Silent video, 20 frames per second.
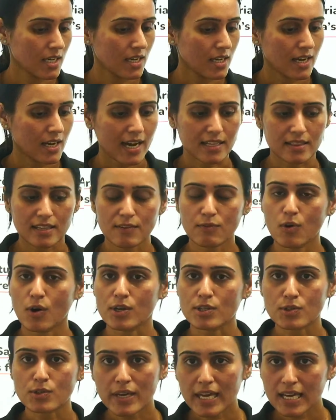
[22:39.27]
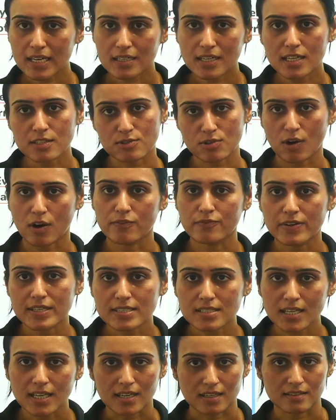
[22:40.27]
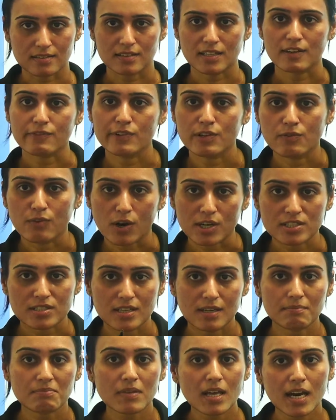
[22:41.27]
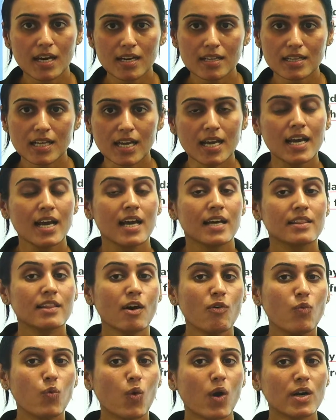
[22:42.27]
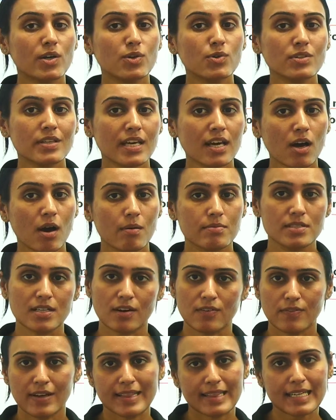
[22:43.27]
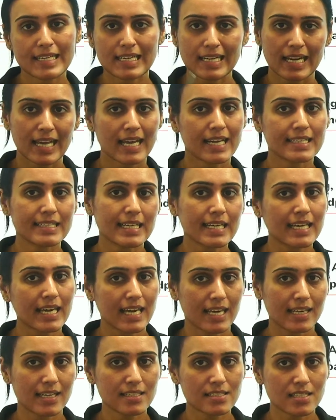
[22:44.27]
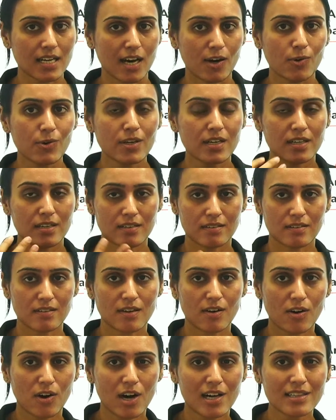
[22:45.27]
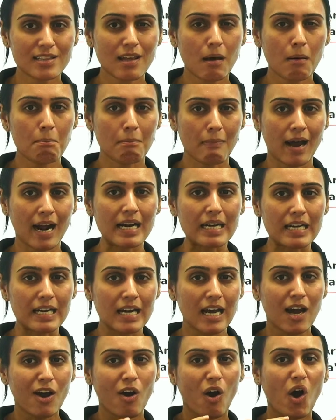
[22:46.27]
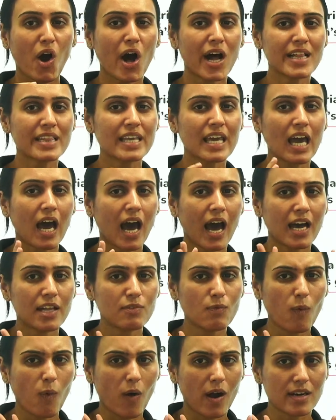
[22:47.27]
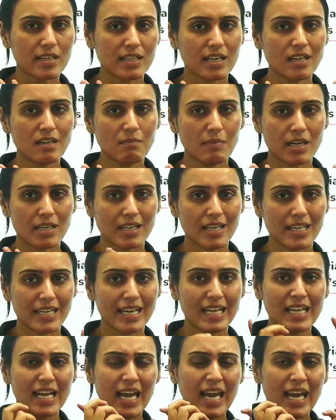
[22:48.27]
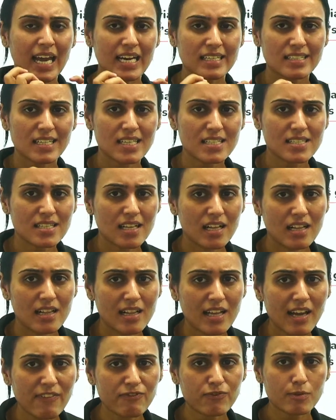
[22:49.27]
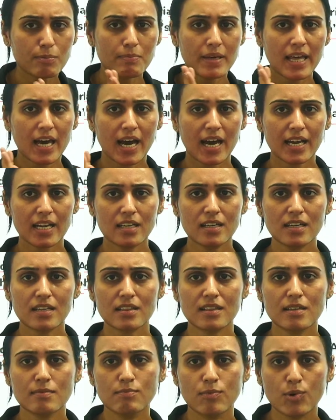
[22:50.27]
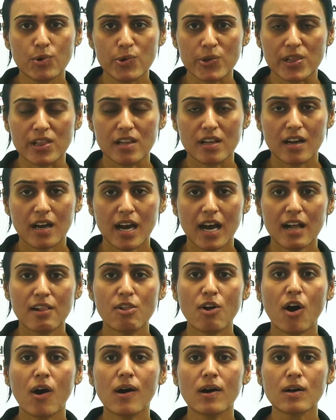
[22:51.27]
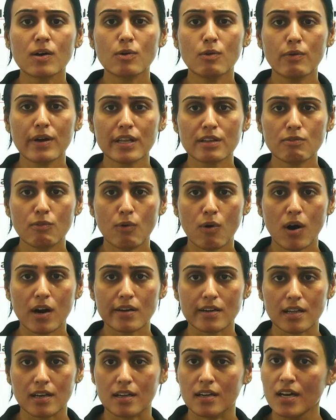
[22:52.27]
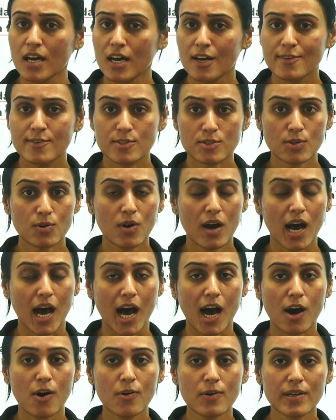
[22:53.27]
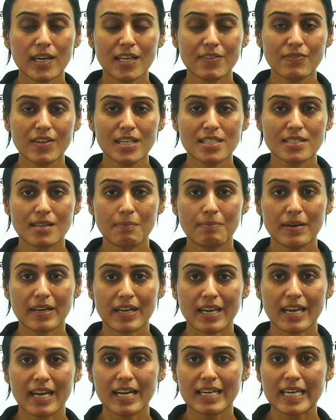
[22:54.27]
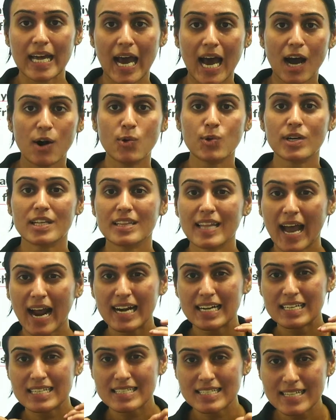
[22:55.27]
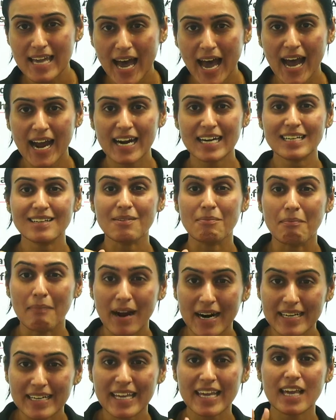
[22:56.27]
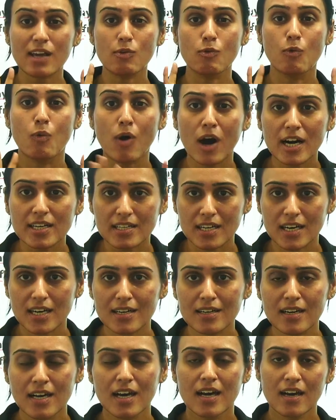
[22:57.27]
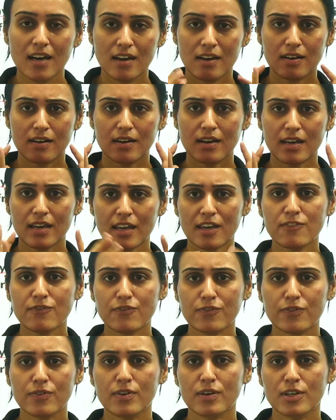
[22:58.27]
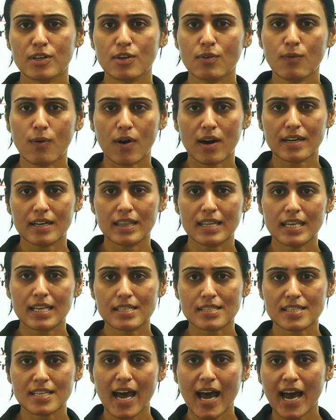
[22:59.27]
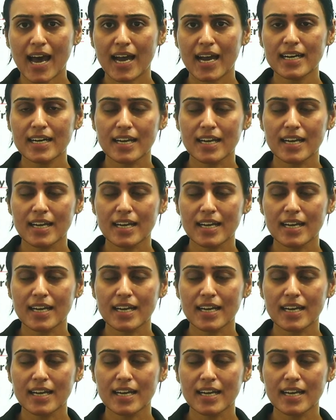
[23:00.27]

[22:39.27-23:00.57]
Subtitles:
And they want to eat it, so obviously they will wash them thoroughly. Now what do they observe? When they take the carrots out, all the mud, all the unwanted material, it is left behind in the bowl along with water. So how can we separate out that sand, muddy water? If you want the sand